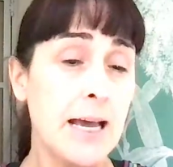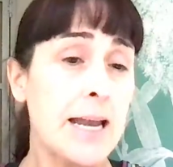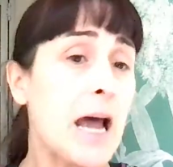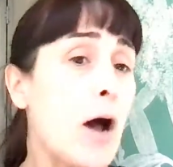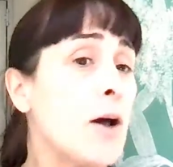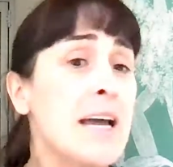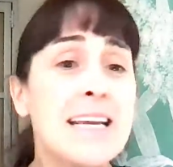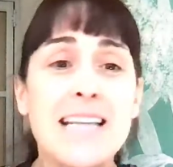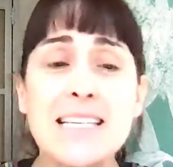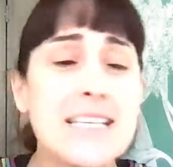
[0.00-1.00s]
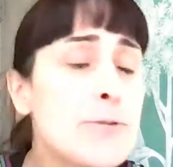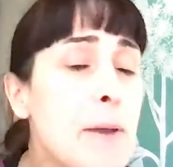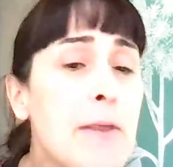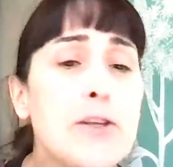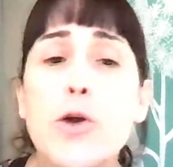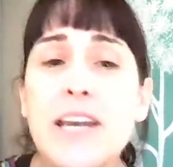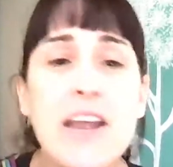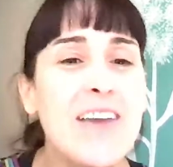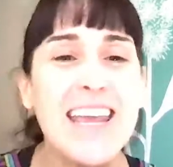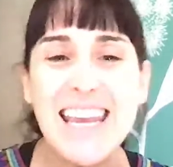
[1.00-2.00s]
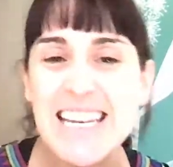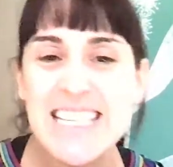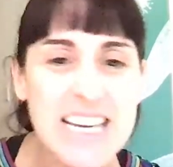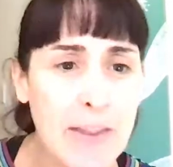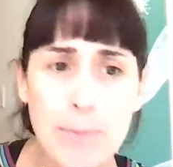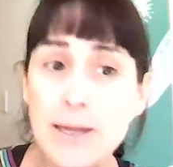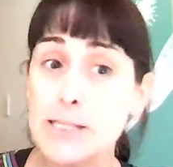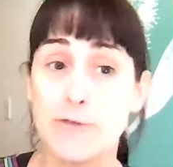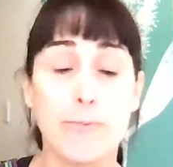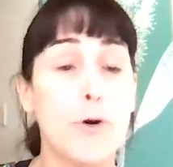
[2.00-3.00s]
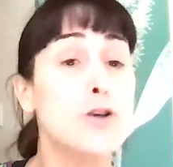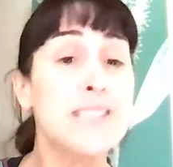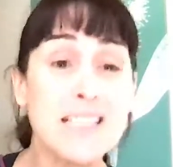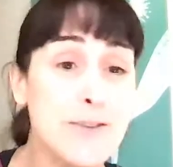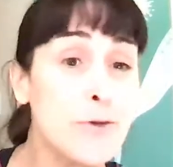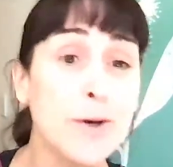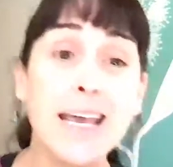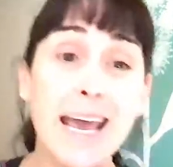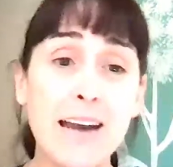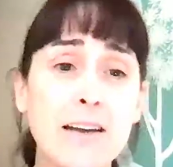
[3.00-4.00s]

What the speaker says: Now, does this mean that you can never eat another piece of processed food again?